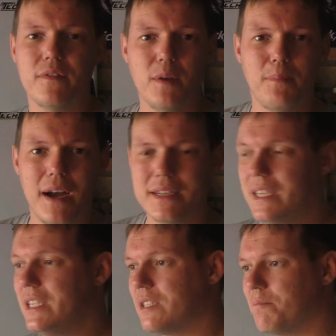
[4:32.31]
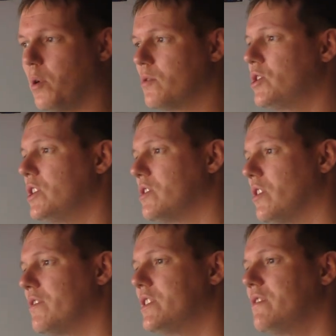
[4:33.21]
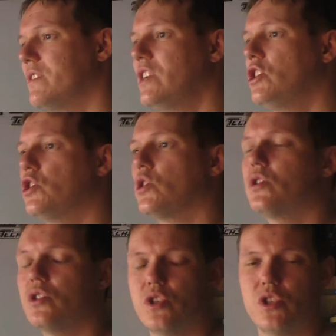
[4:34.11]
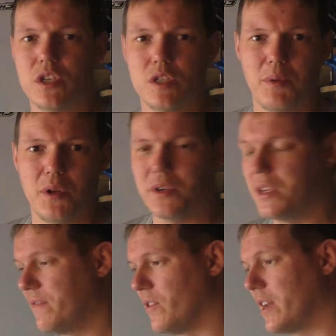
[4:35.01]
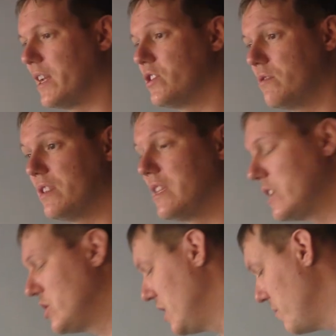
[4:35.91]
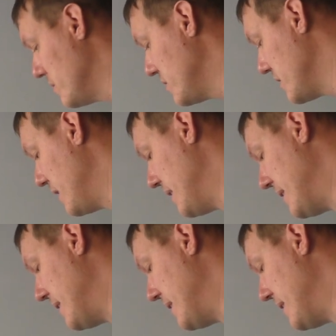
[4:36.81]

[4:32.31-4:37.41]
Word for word: If you buy decent punches and all the rest of it, they shouldn't just explode in your fucking hands. Usually they're cheap ones.